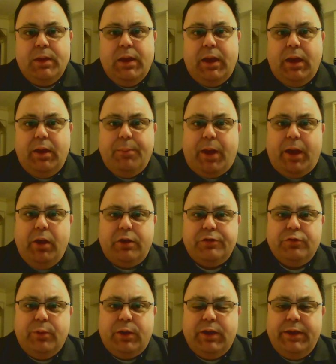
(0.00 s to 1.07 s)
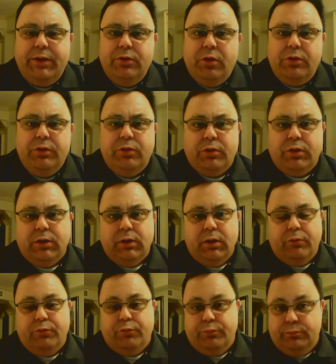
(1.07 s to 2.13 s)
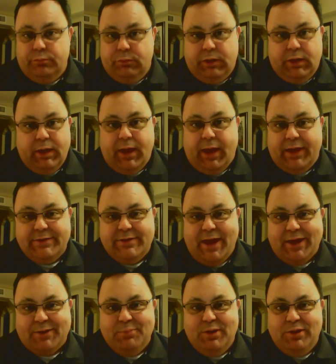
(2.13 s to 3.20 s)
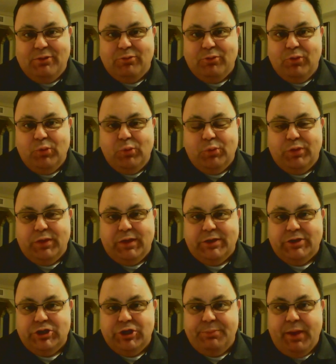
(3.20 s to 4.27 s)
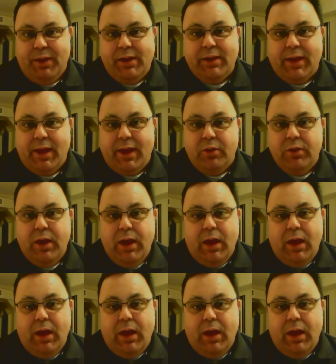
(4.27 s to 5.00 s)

I also want to let you know that you can contact me through the Gmail account.